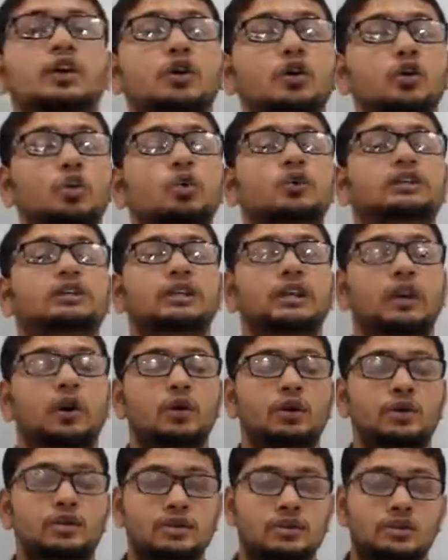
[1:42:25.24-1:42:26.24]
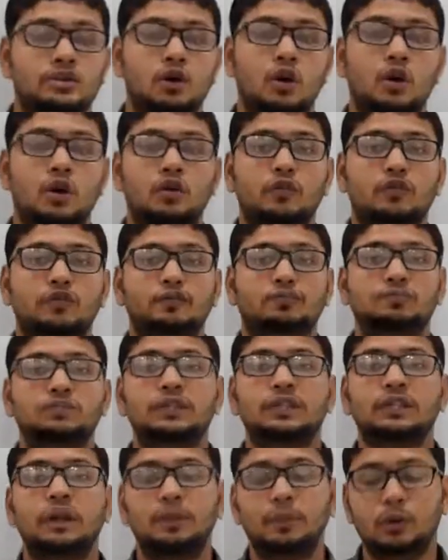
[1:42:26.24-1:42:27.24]
rules and regulations of
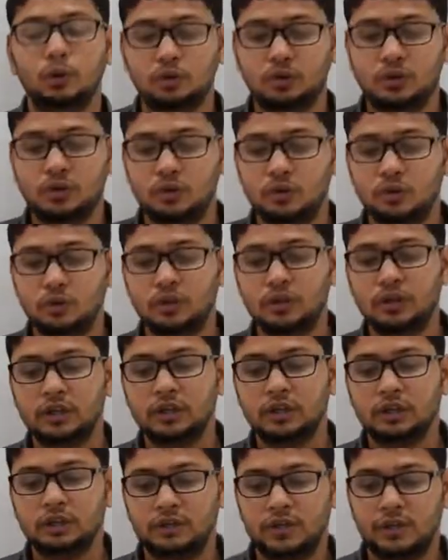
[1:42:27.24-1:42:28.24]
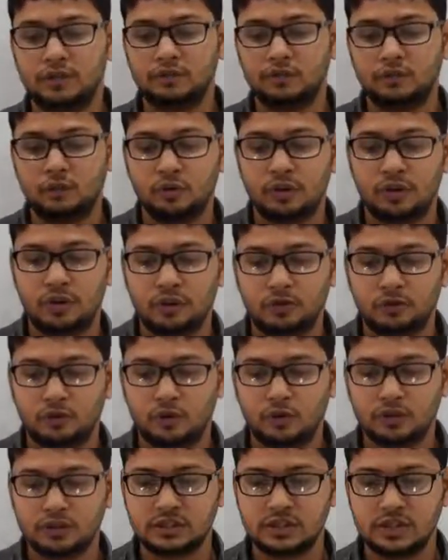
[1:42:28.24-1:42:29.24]
WTO. Therefore, it
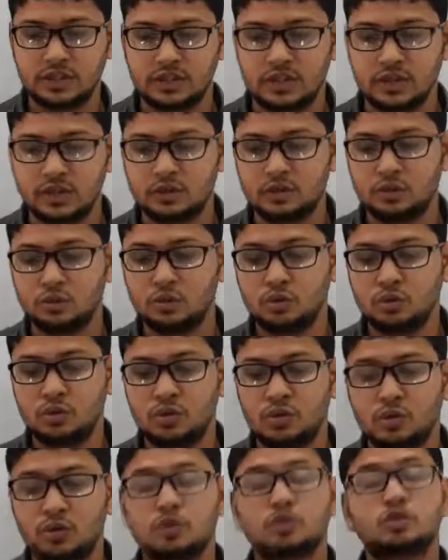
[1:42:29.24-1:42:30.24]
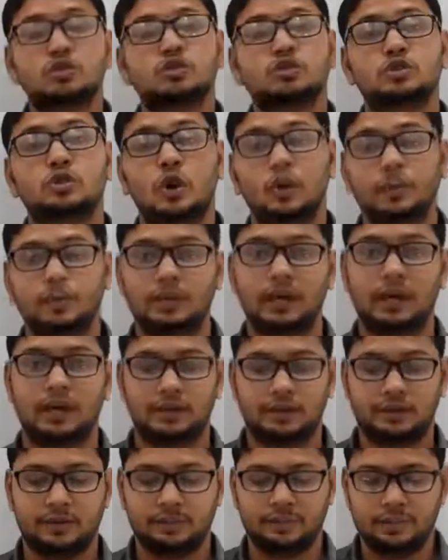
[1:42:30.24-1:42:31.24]
wants India to stop
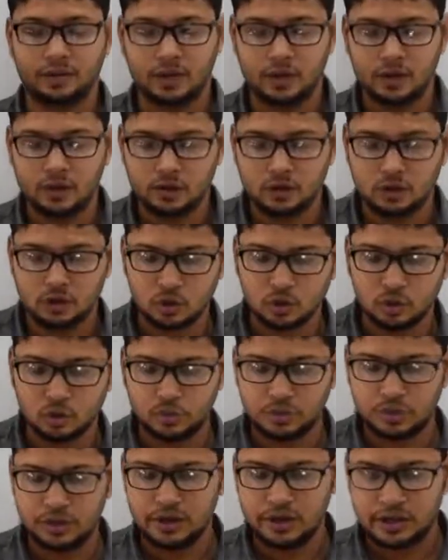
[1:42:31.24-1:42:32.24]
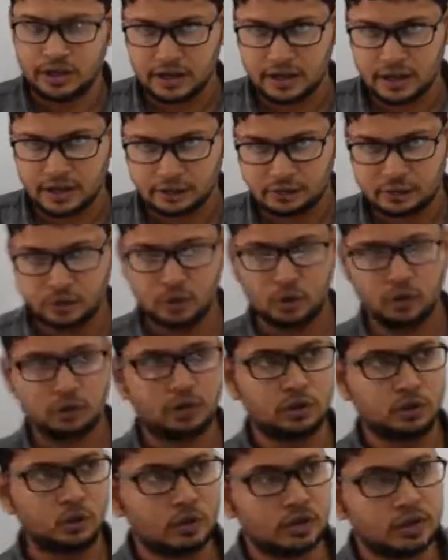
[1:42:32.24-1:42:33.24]
that. So, India, as we know,
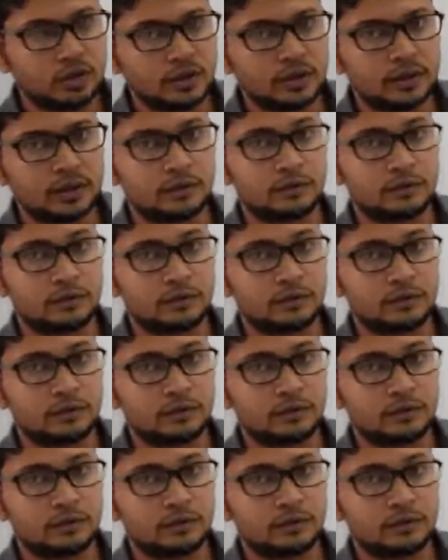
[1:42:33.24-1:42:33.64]
took